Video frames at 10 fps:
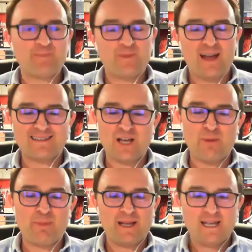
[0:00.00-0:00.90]
thanks, Herb.
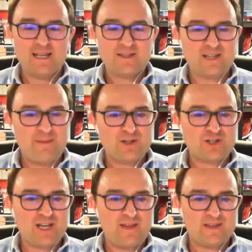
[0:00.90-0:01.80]
So let me just
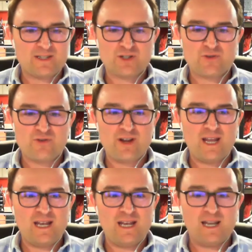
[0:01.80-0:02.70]
share this
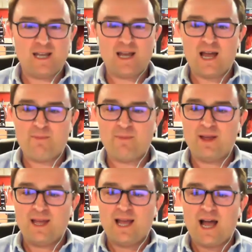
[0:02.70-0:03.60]
screen.
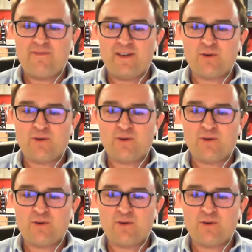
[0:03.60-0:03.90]
I figure